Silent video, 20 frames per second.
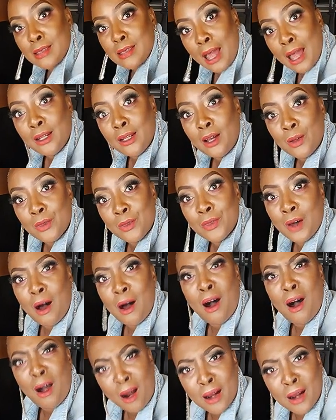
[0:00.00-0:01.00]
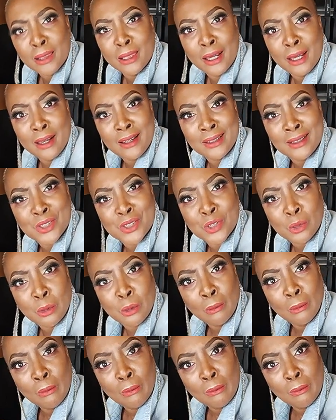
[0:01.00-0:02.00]
I know, the harlot.
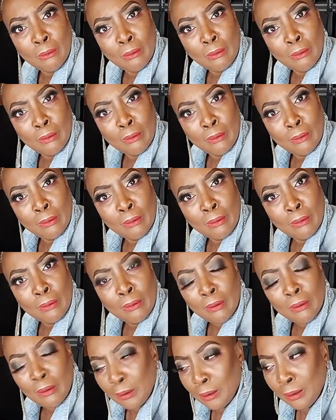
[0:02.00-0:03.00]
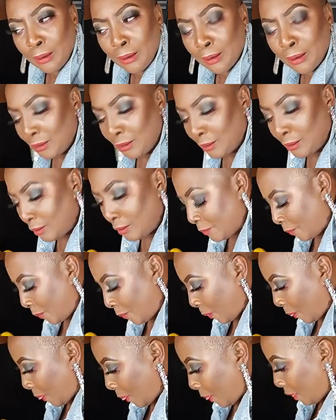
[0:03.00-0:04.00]

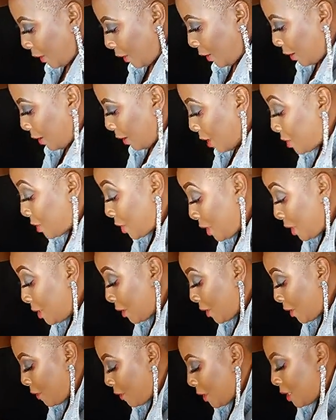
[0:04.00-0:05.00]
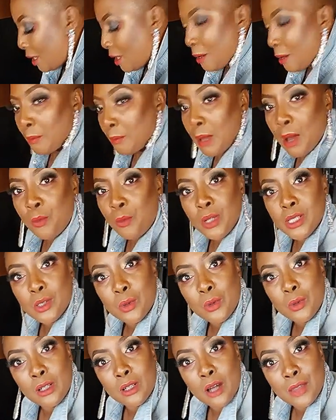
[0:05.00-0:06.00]
I cheated on him. I went to
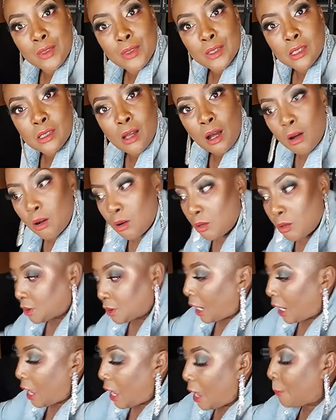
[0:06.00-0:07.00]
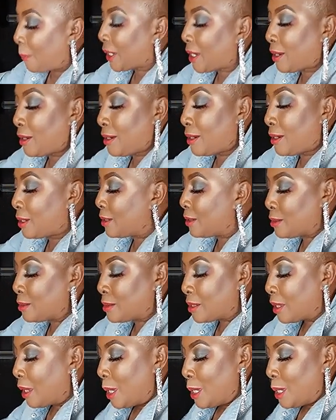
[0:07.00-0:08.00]
another store, child, because
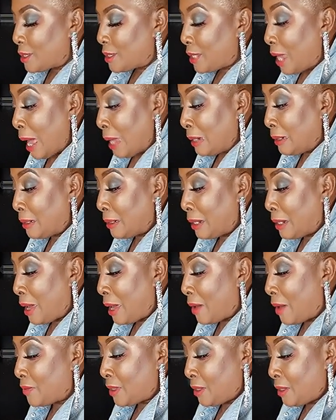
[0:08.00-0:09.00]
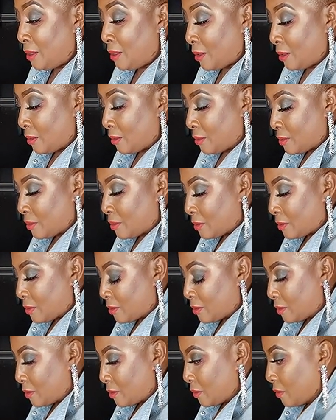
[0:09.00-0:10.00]
Ty didn't have
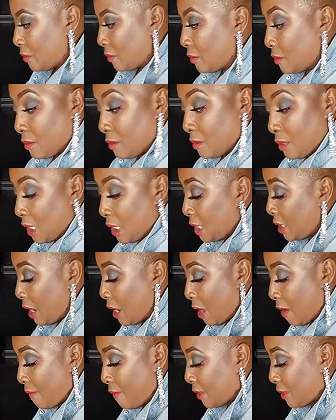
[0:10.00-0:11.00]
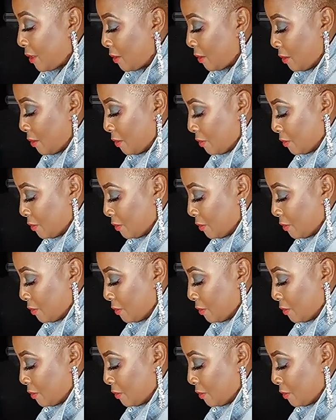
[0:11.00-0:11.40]
this. He didn't have this.